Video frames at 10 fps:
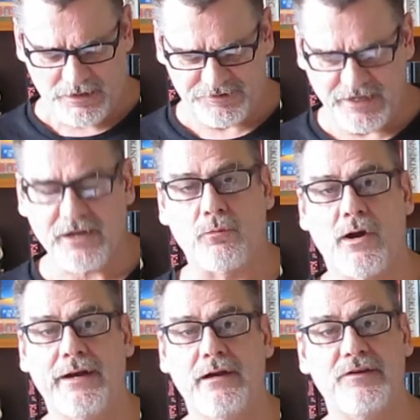
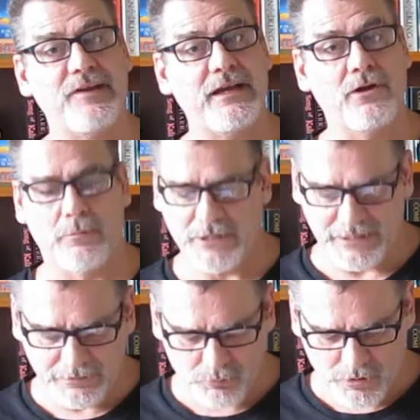Second
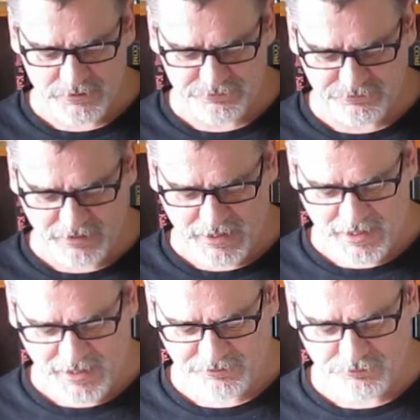nominee was
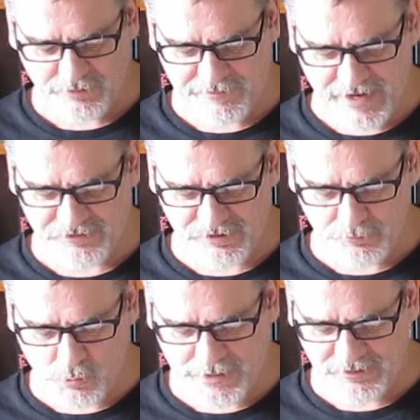To the
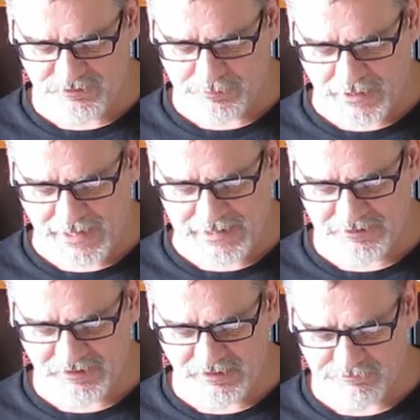Vanishing Point by
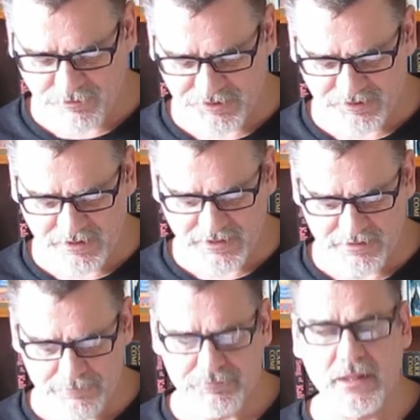Alan Dean
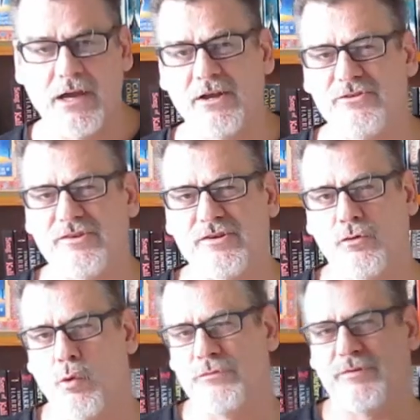Foster. Just a
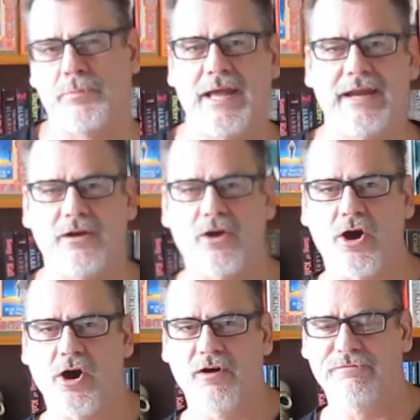gorgeous blend
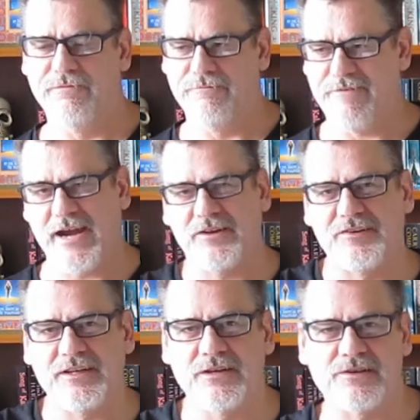of
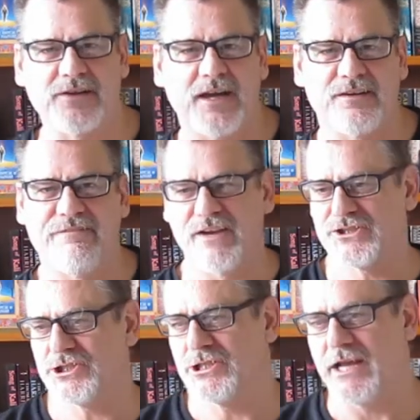fantasy and science
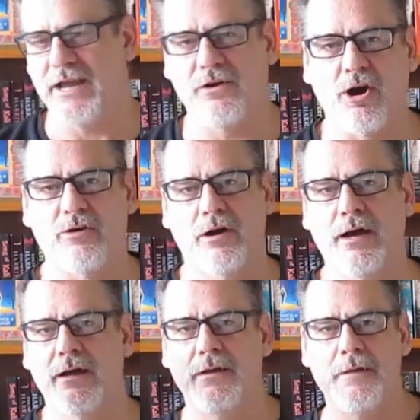fiction and
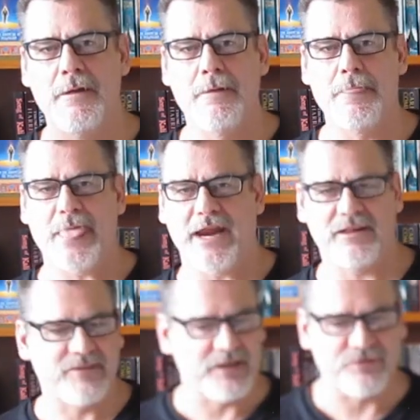horror, and
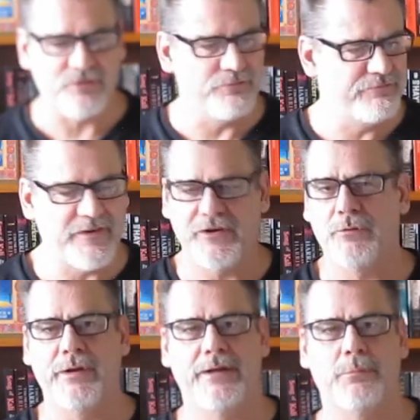it takes you to
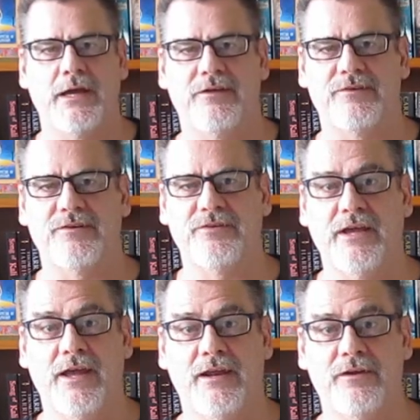very weird
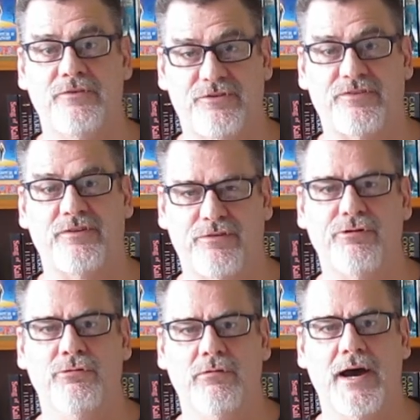places, and it's just a
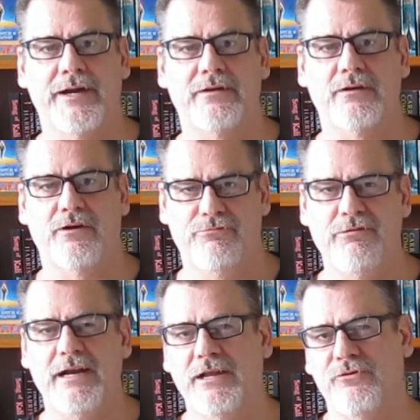thrill ride. I
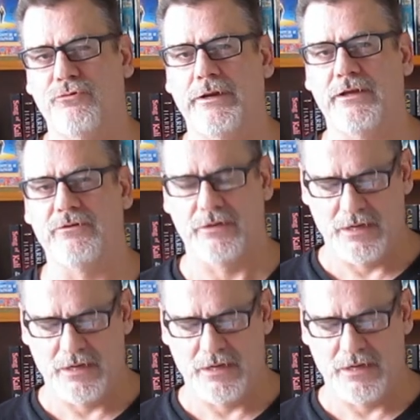really enjoyed it.